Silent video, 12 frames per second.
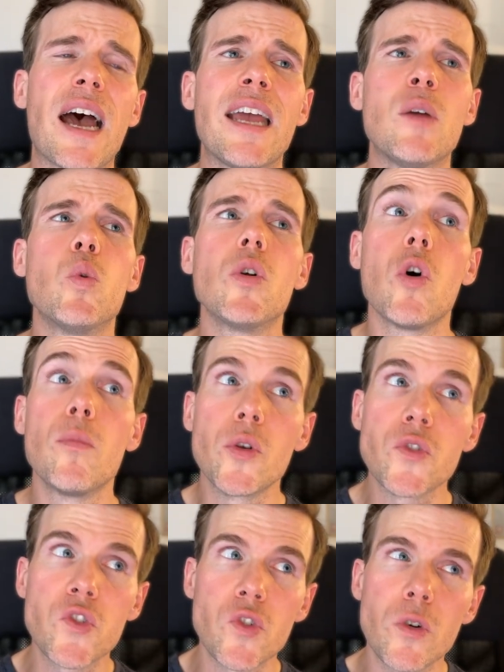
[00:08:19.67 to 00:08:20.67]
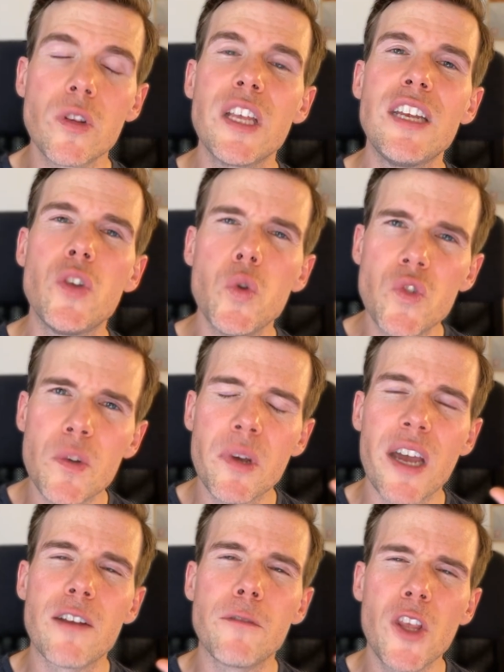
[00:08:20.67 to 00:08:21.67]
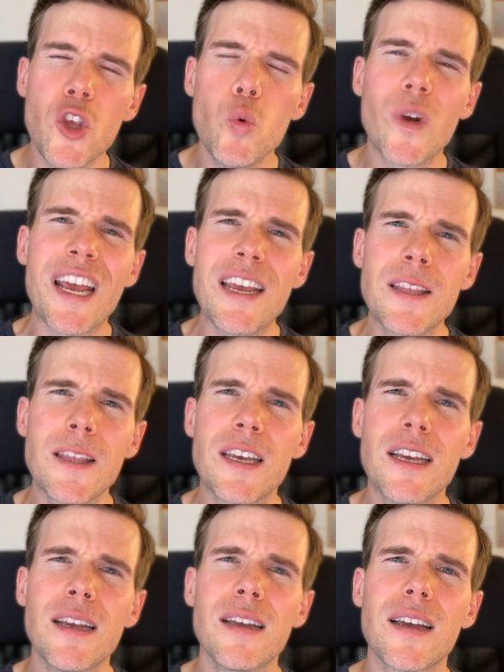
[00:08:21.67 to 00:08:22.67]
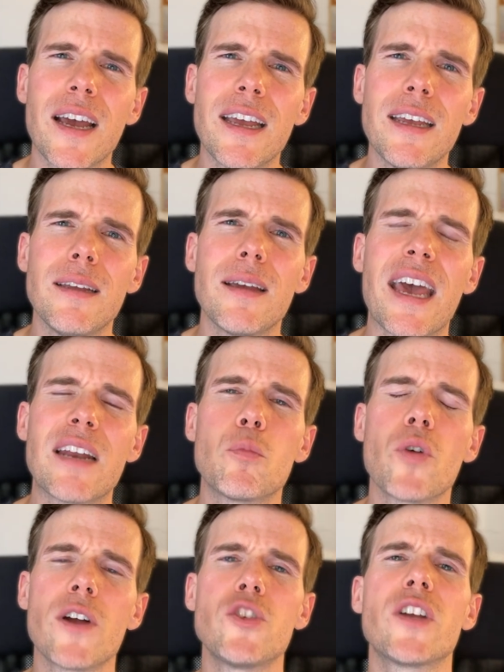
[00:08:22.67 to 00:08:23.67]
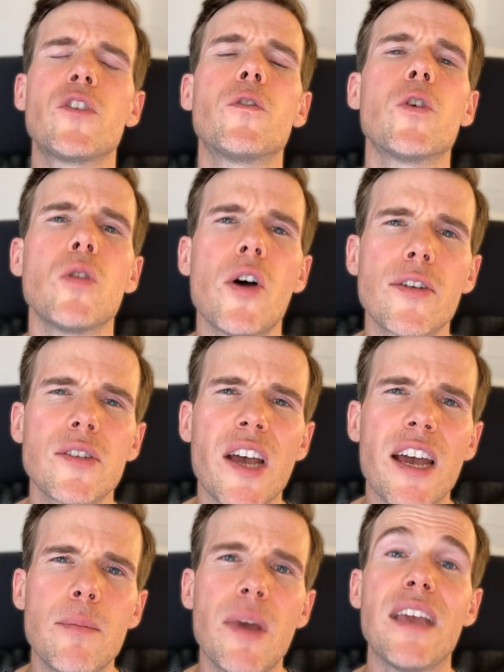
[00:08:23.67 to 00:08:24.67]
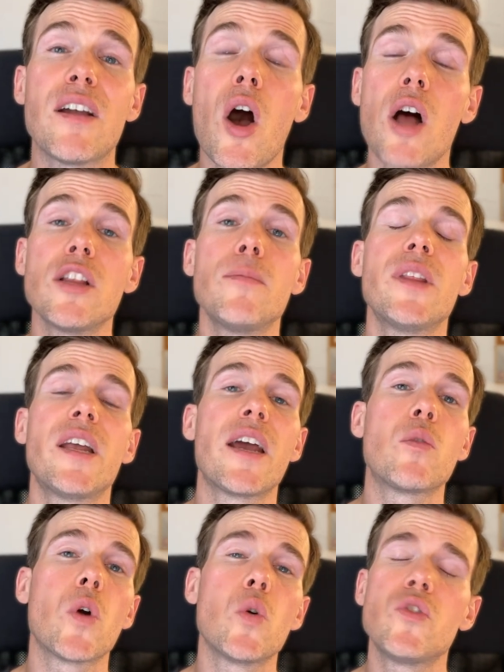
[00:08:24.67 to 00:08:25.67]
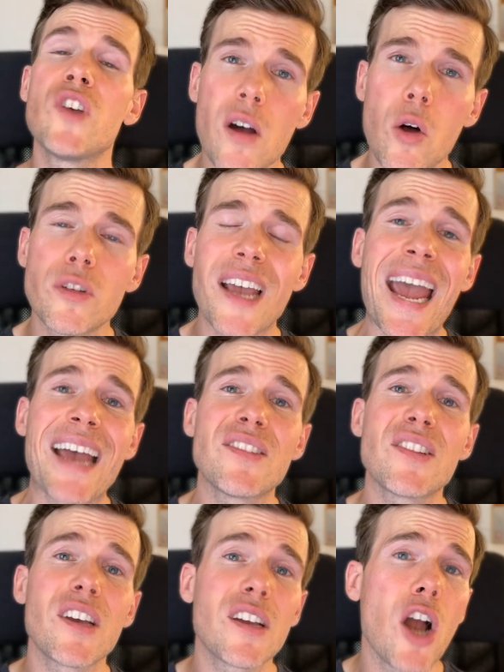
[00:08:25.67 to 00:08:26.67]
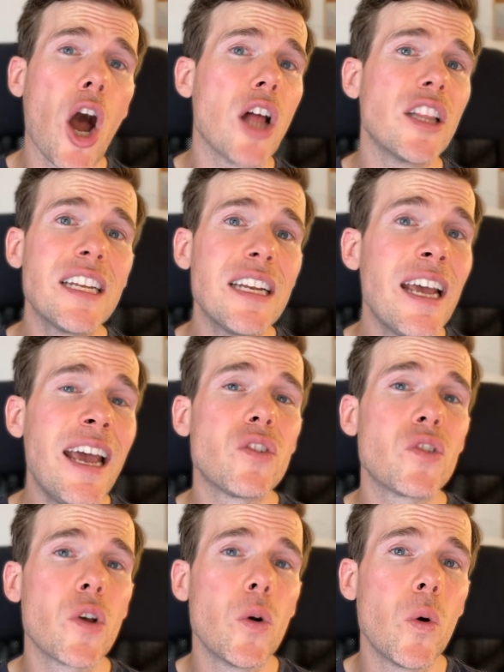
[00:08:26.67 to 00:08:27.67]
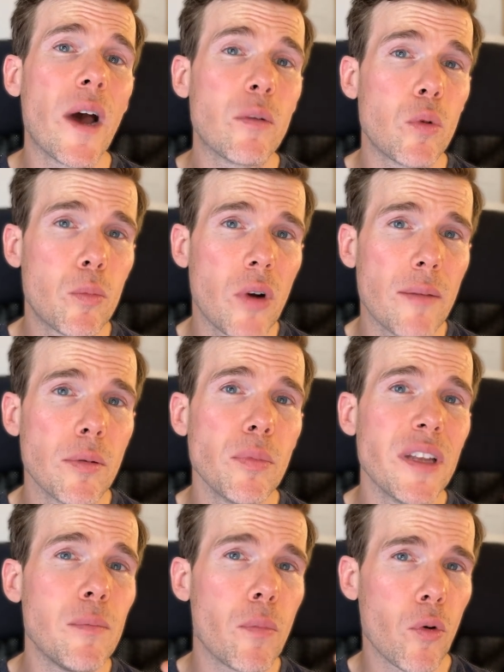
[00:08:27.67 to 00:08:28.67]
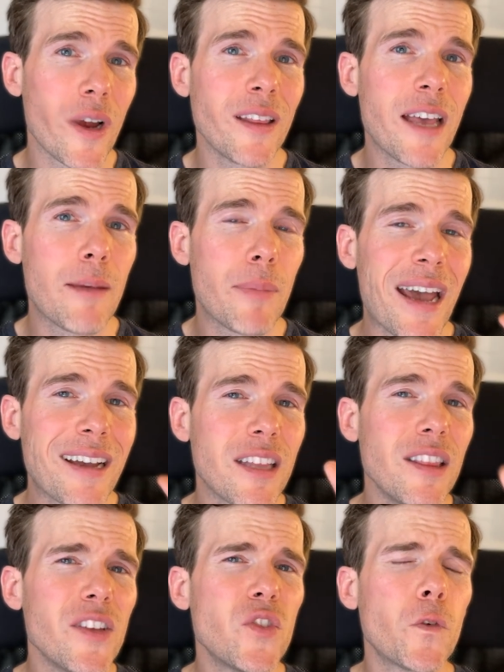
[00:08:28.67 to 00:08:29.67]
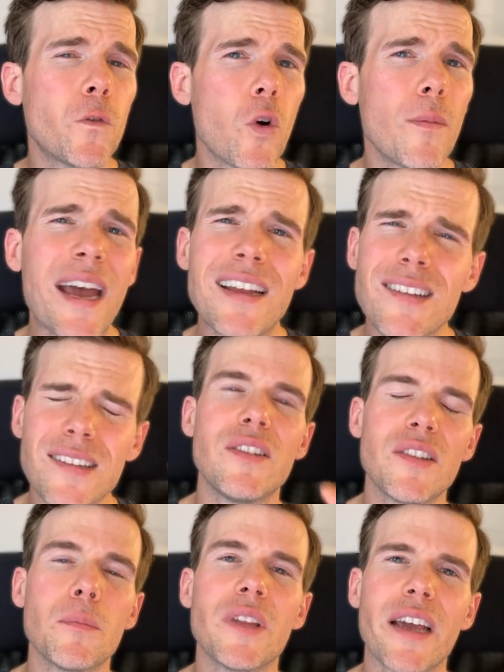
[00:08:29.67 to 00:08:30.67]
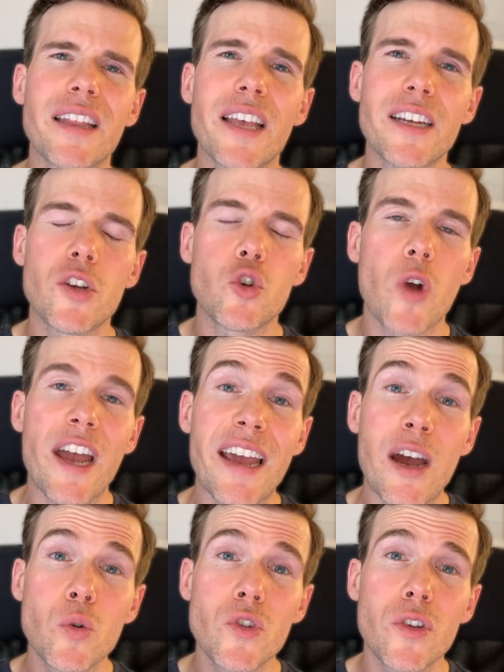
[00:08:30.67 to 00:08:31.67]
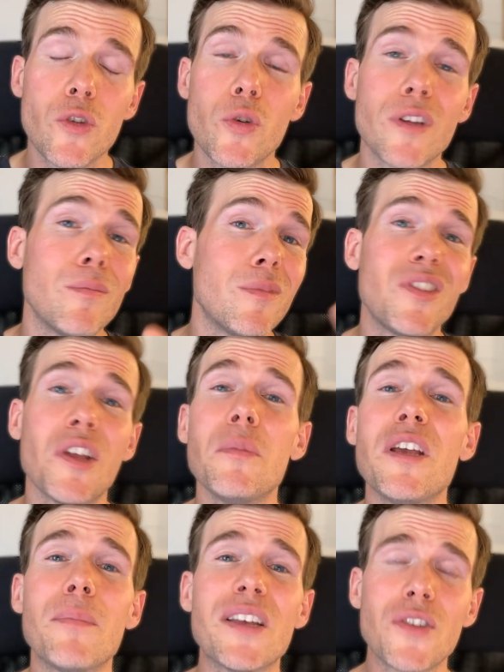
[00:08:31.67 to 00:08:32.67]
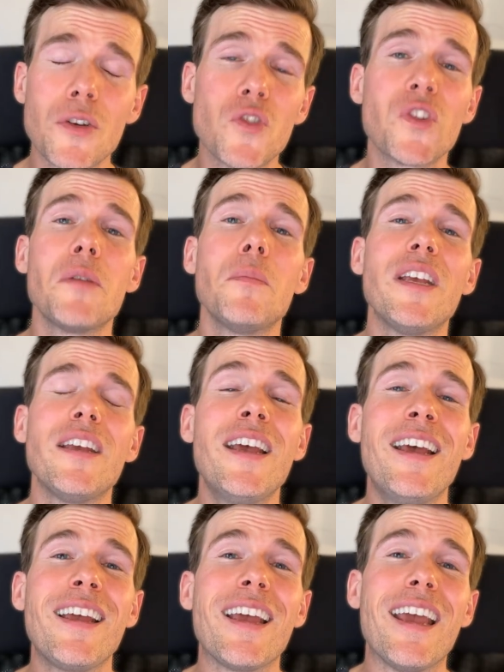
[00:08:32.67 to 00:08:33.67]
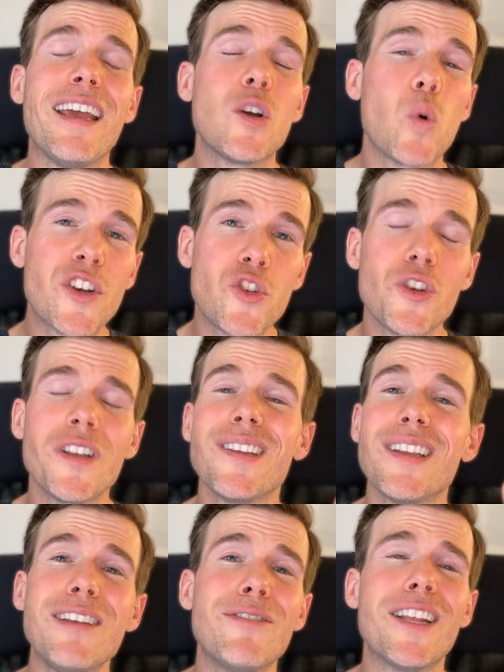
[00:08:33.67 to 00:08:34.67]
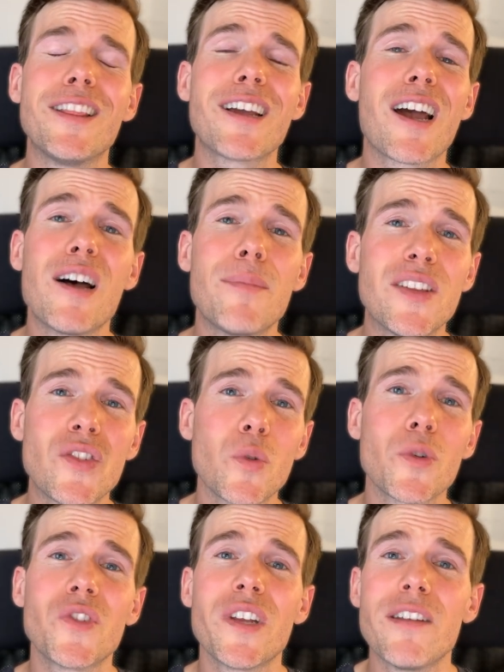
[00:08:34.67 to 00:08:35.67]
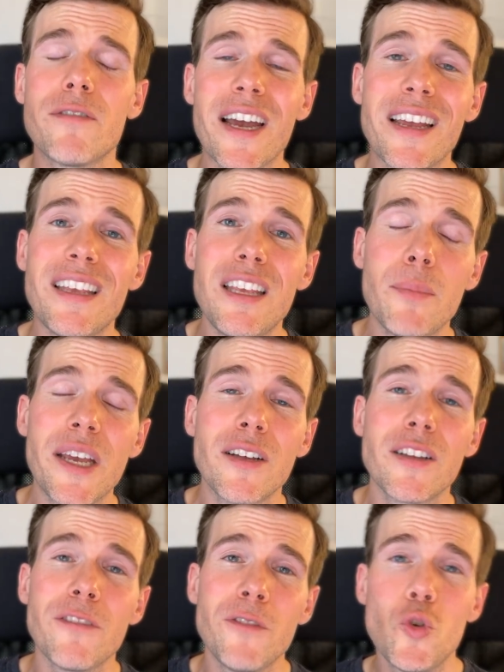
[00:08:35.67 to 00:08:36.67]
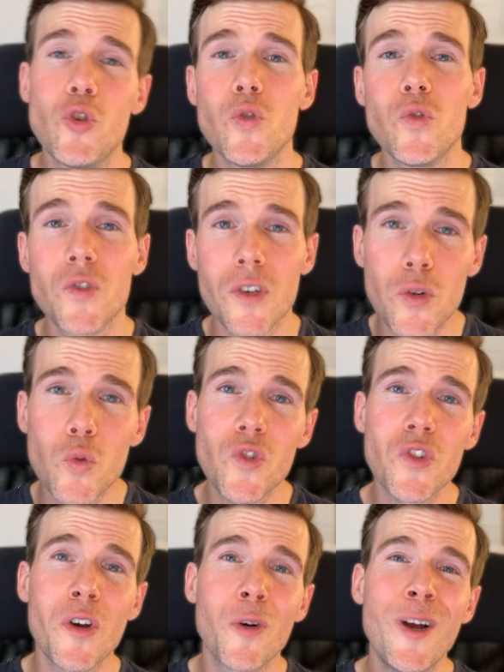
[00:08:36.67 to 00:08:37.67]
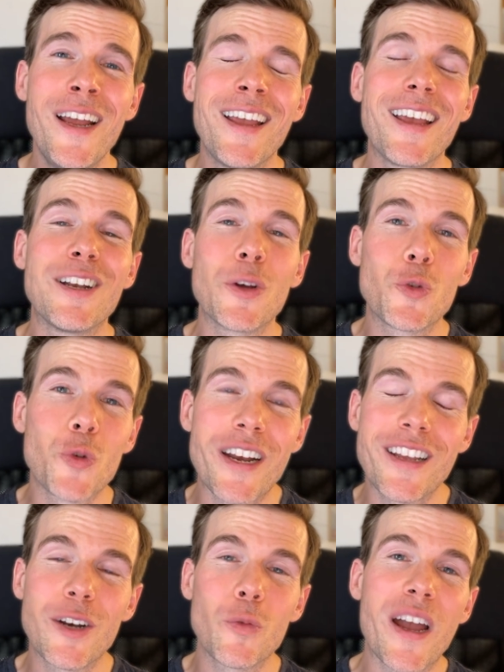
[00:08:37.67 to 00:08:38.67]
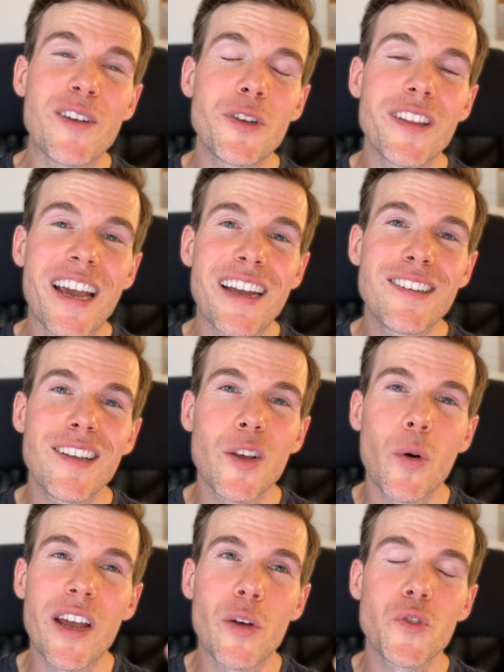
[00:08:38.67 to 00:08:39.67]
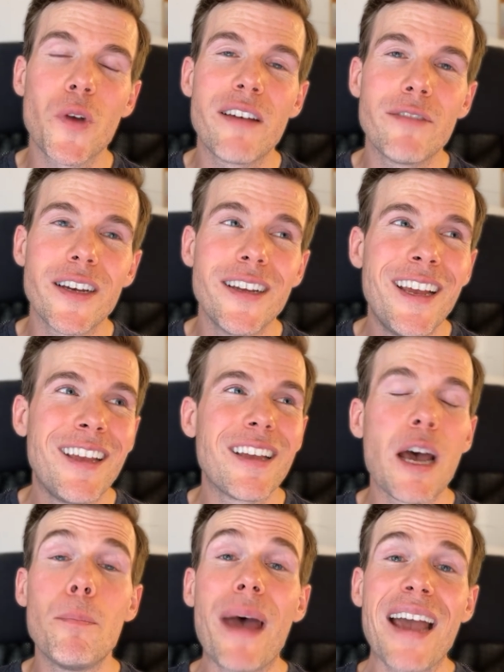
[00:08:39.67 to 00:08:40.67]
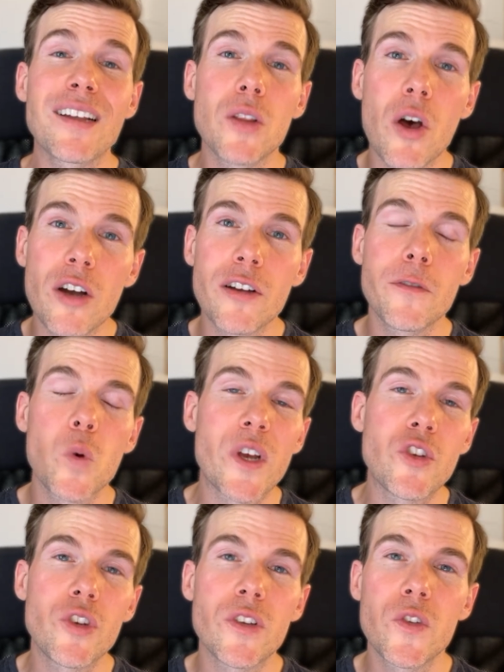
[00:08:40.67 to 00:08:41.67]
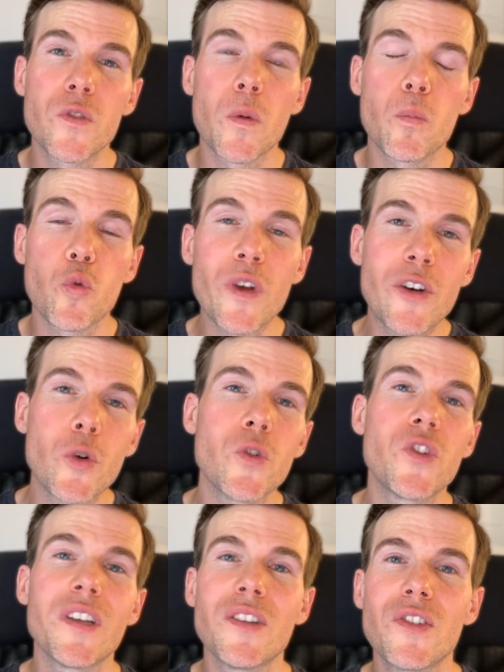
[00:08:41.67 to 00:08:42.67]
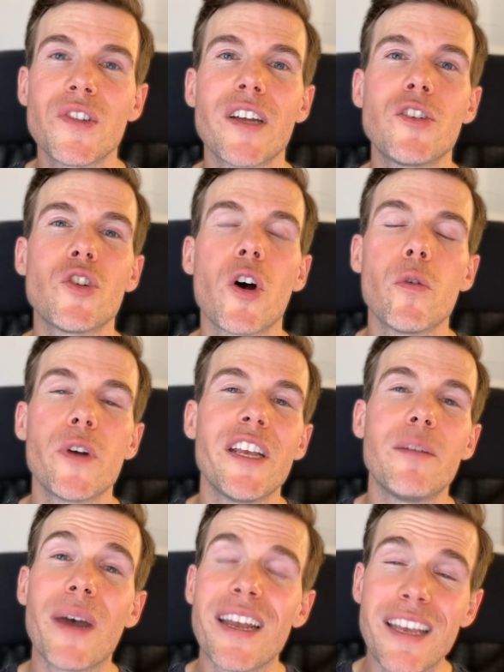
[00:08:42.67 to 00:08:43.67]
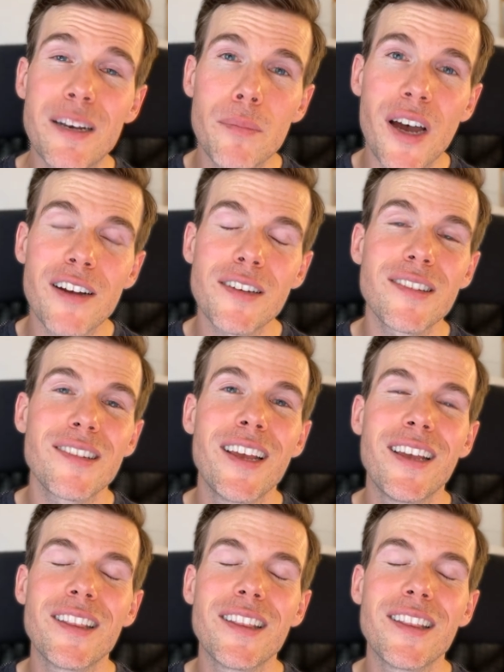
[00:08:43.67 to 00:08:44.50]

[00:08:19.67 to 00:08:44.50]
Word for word: I will will almost certainly do some kind of Q&A thing. I had a project for a long time, a column that I wrote called Ask Colin, so I will probably bring that back in this format. It's something I'd like to try out. You can send me a message, send me a question, leave it in the comments, or send it via email if you choose to do so, and I'll try to get around to that, though I also have a a backlog of questions from readers and such already in my inbox.